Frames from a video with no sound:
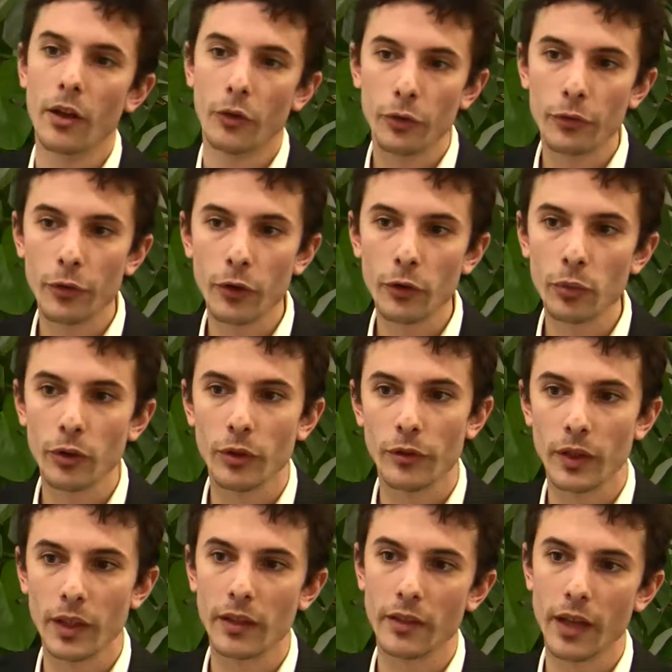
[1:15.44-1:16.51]
The first one
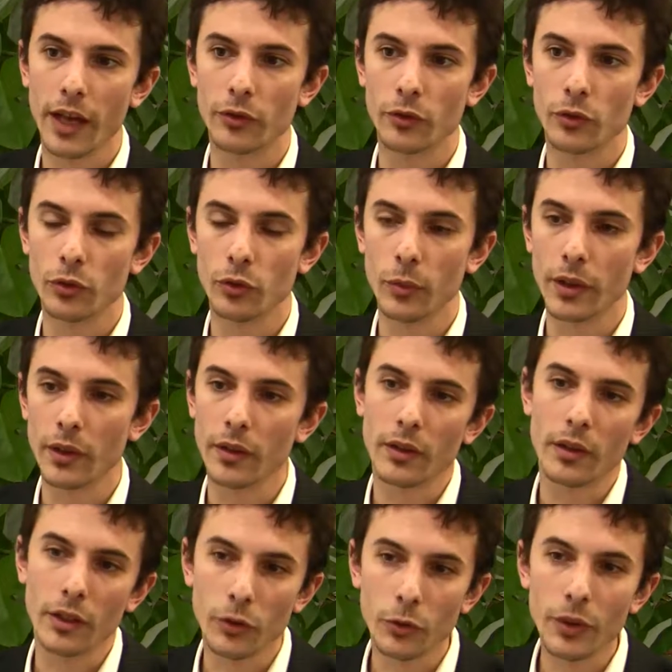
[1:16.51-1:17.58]
of these has to do
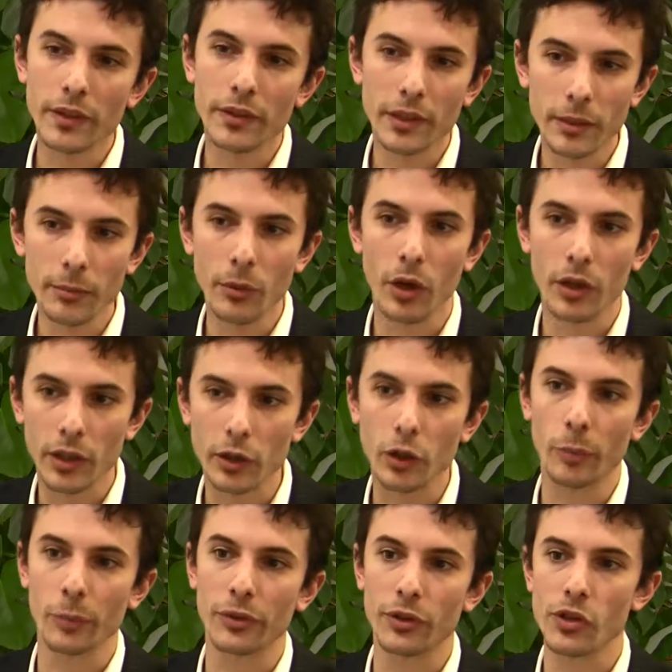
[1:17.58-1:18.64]
with increasing market
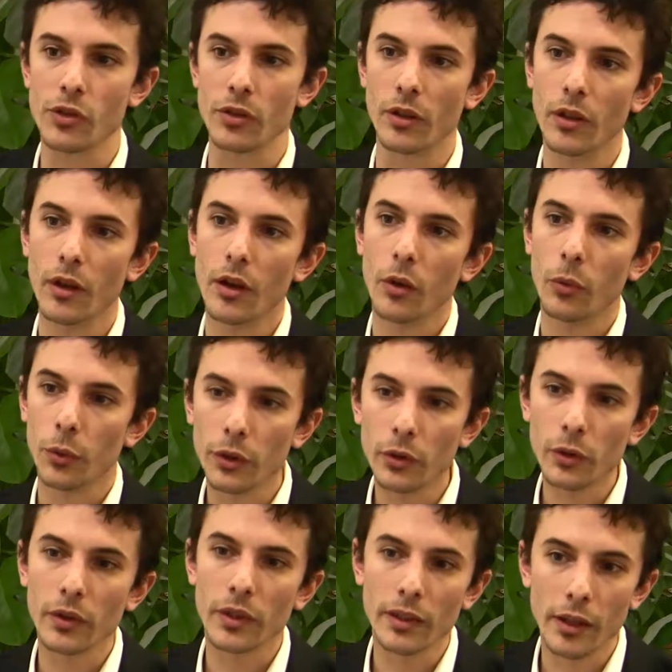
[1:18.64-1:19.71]
competition. We
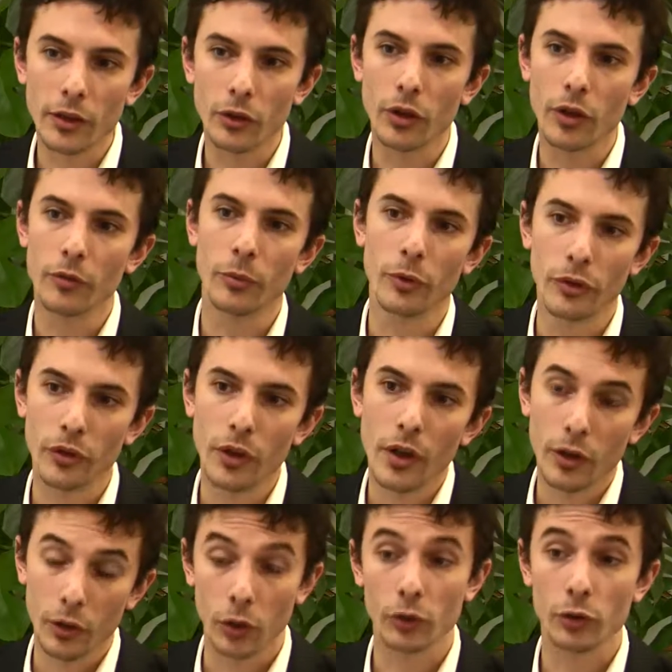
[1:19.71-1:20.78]
don't think that the government's
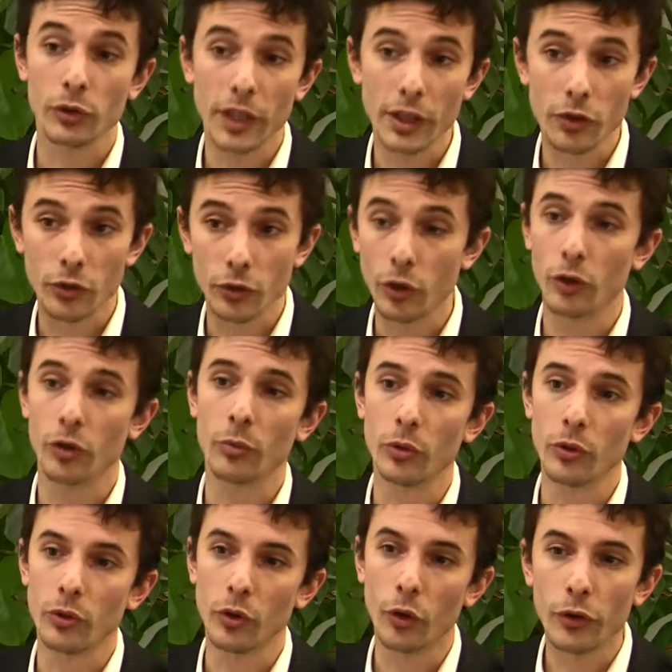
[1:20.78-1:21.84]
consultation
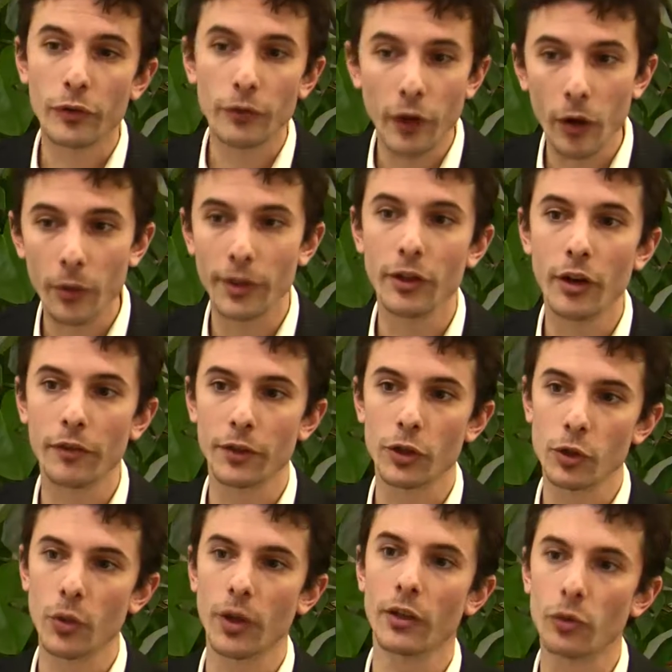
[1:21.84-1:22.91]
document goes far enough in
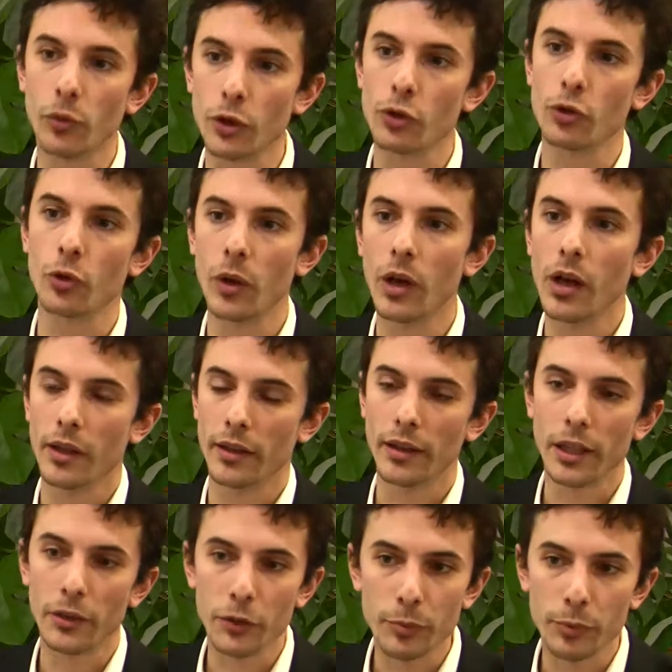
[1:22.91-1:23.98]
trying to ensure that
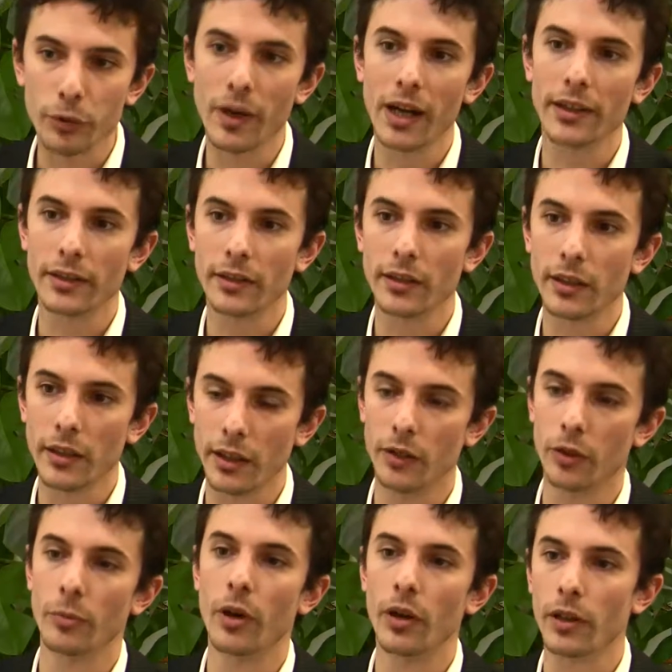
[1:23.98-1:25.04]
there is plurality in
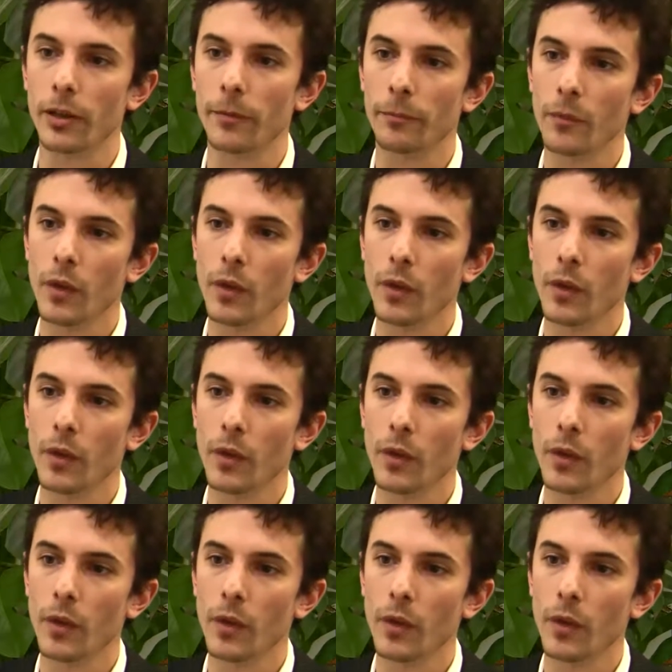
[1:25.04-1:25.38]
the market.